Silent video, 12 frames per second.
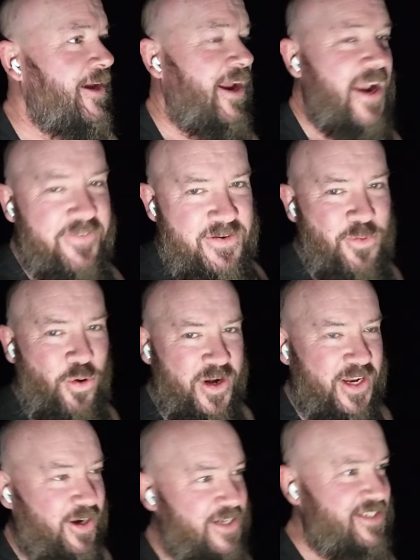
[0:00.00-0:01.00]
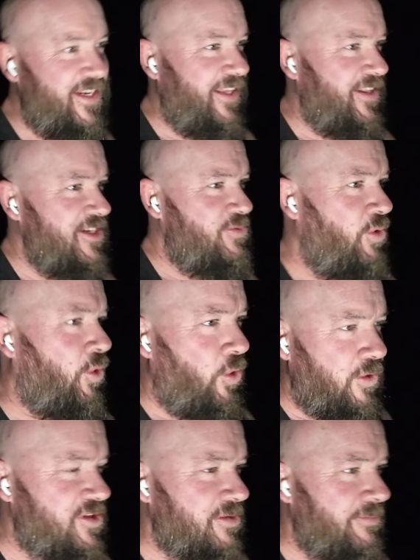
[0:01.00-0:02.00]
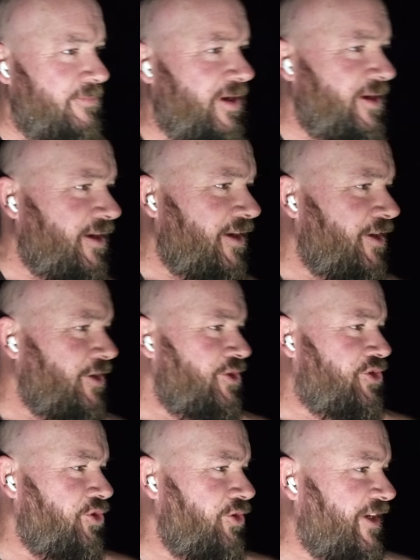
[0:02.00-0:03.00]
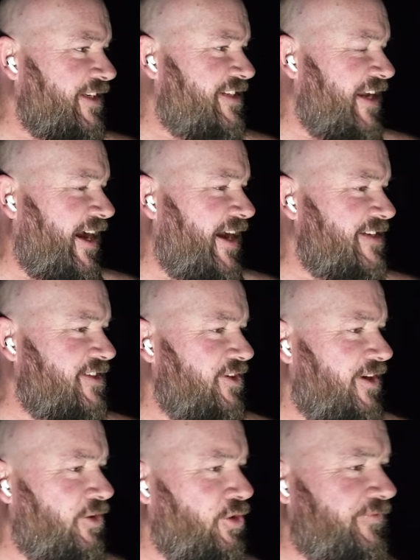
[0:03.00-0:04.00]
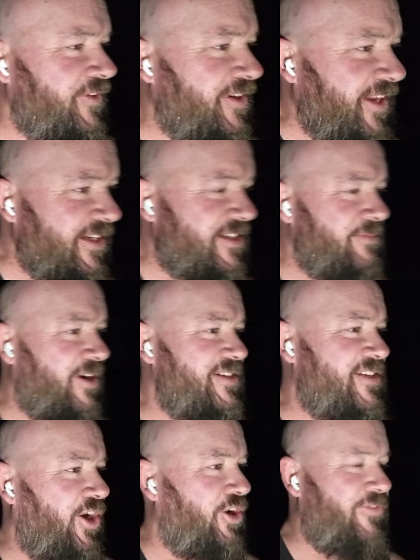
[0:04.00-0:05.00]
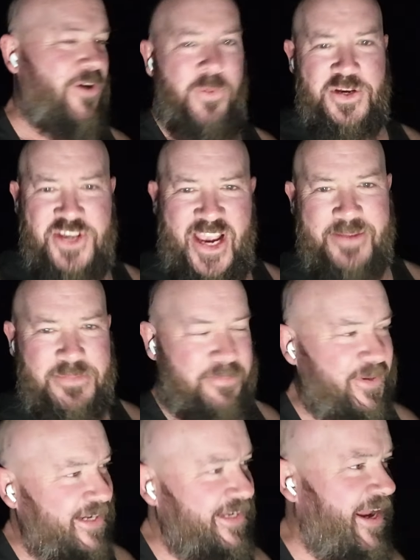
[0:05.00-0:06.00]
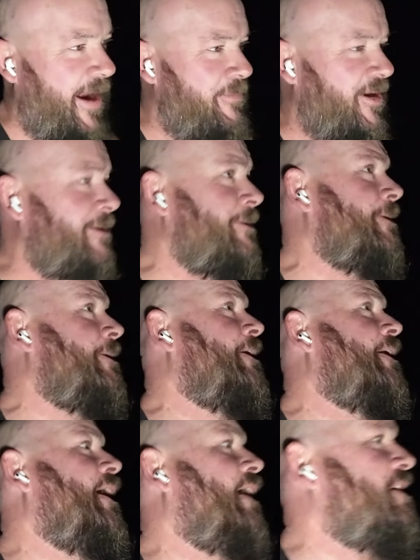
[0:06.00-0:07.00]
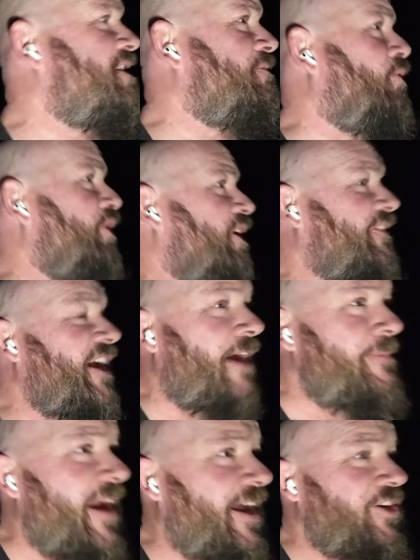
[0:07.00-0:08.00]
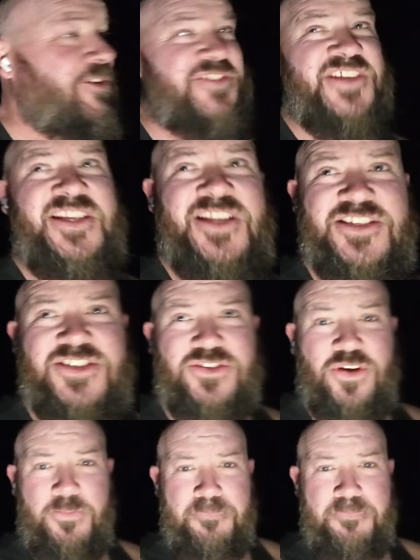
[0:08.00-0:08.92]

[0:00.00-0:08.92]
and every morning I see these awesome shooting stars and I often think to myself, I wish I had my bloody camera. And this morning I've come out and I've seen this